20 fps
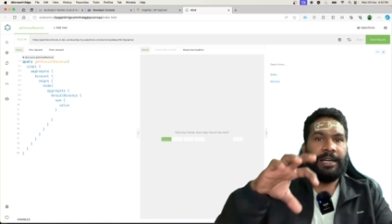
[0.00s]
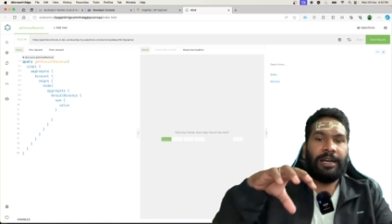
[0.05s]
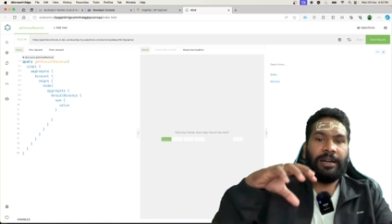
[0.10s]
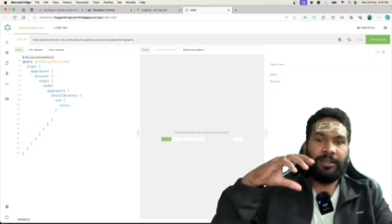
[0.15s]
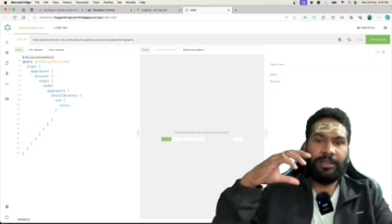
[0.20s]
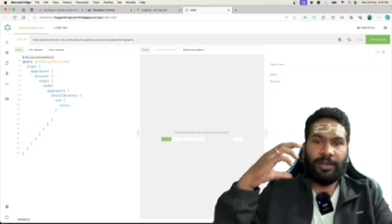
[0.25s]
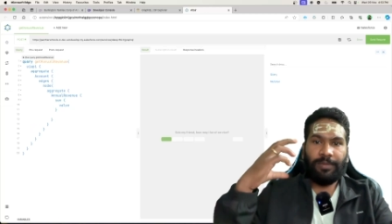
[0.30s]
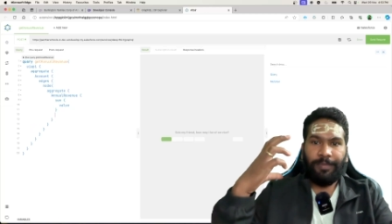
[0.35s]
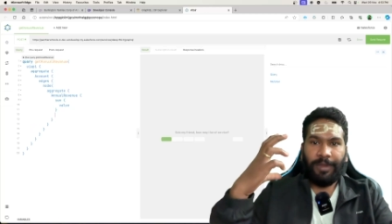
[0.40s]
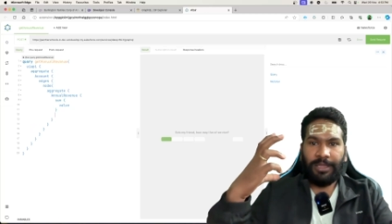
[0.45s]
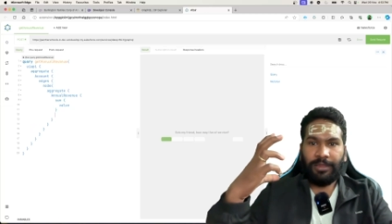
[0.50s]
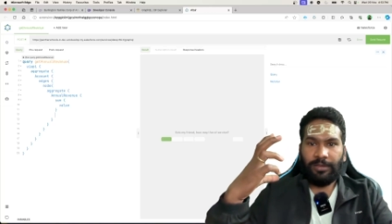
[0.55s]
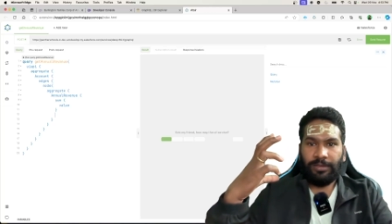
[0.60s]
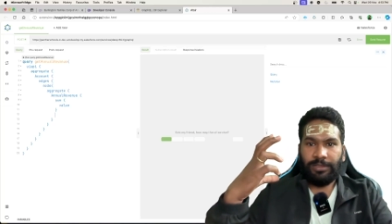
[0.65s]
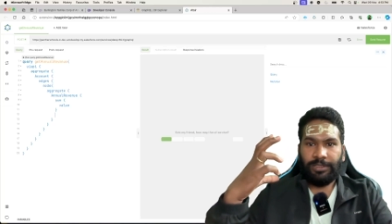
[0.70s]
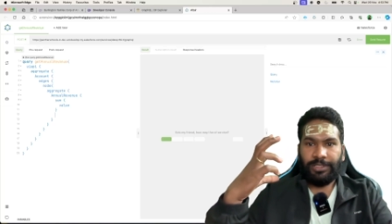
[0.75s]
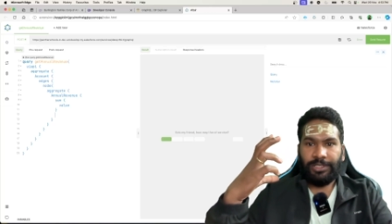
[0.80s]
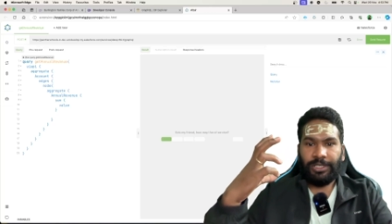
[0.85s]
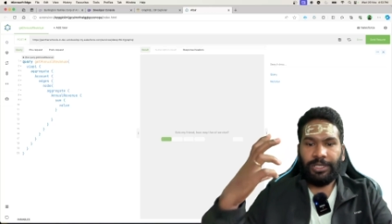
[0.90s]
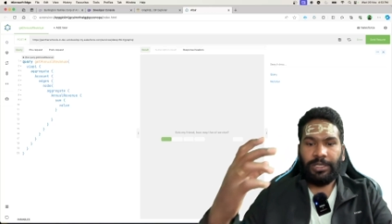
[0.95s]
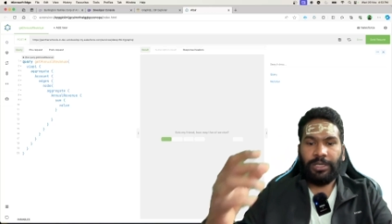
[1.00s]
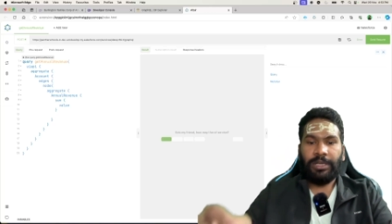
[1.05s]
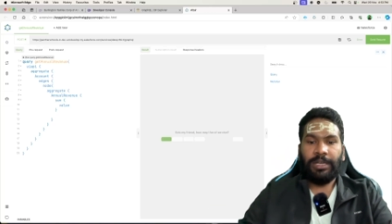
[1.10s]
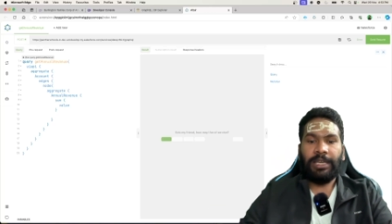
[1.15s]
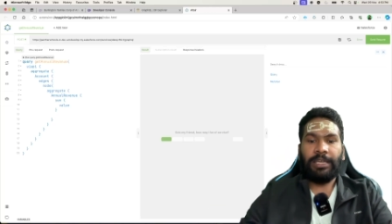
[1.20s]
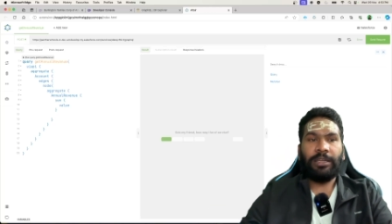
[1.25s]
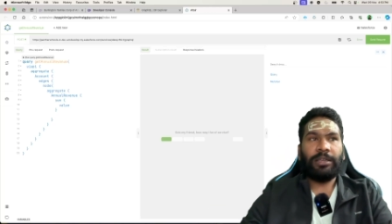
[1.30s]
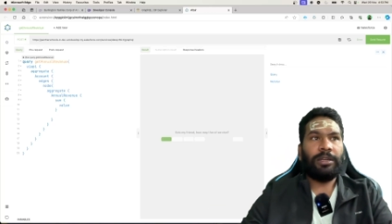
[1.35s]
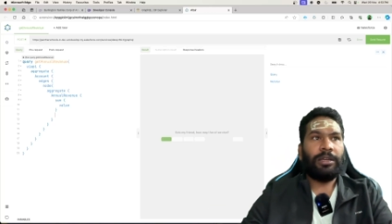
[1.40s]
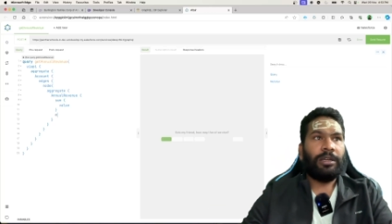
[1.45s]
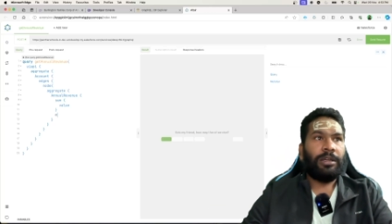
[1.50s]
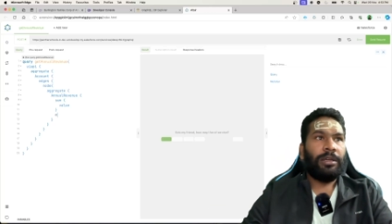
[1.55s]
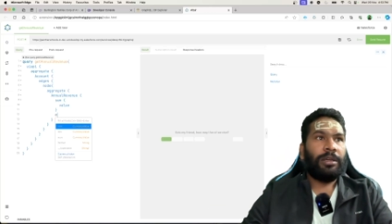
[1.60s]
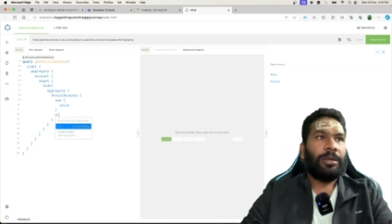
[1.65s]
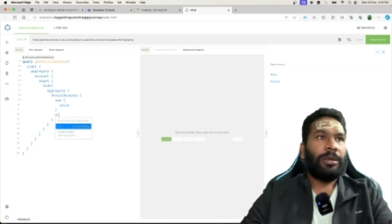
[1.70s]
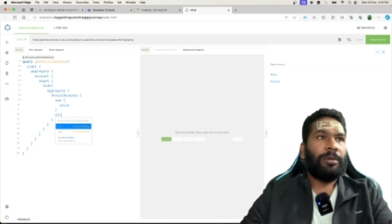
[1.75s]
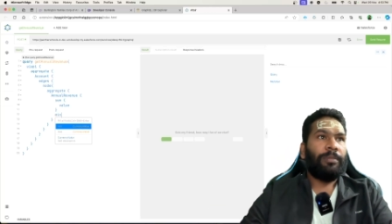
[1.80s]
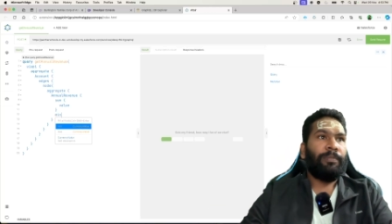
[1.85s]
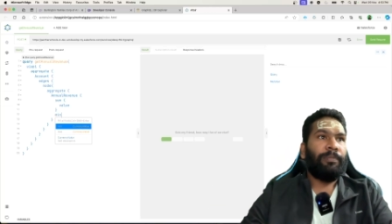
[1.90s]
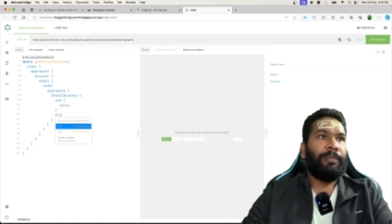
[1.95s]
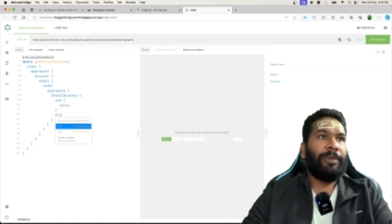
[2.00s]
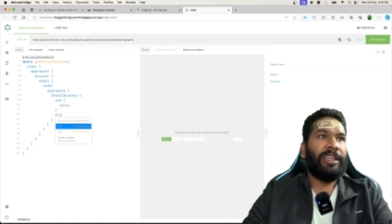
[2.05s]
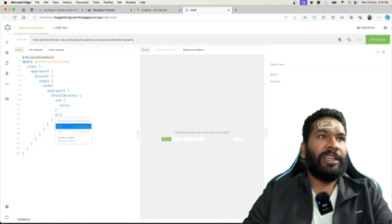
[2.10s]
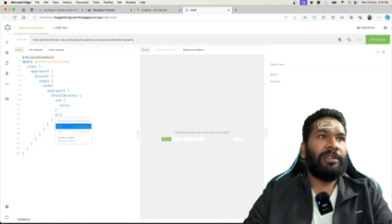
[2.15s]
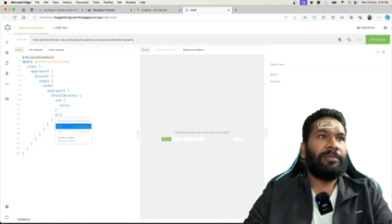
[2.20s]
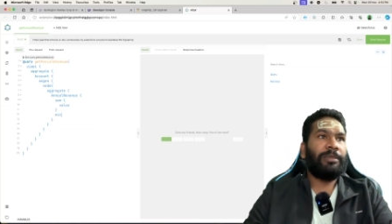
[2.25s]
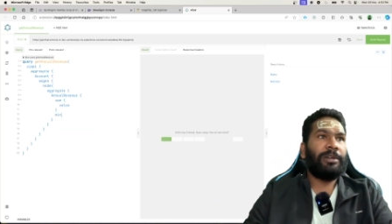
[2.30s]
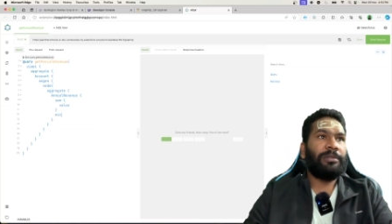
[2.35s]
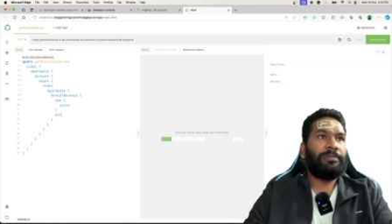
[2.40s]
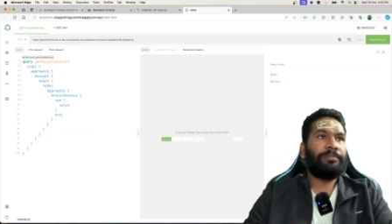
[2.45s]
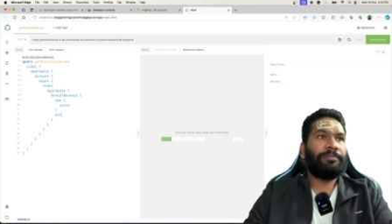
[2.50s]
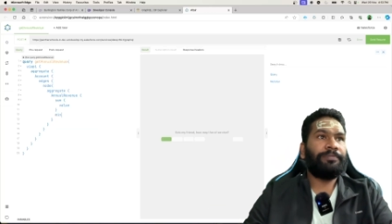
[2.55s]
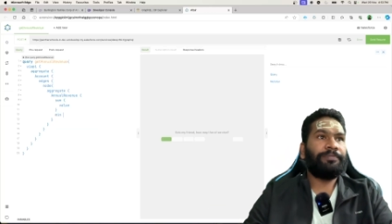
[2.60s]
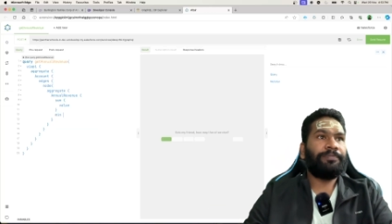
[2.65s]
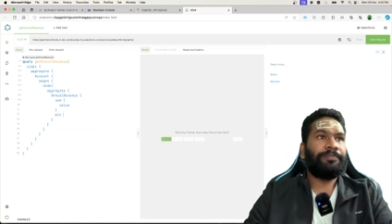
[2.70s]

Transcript: other methods here like minimum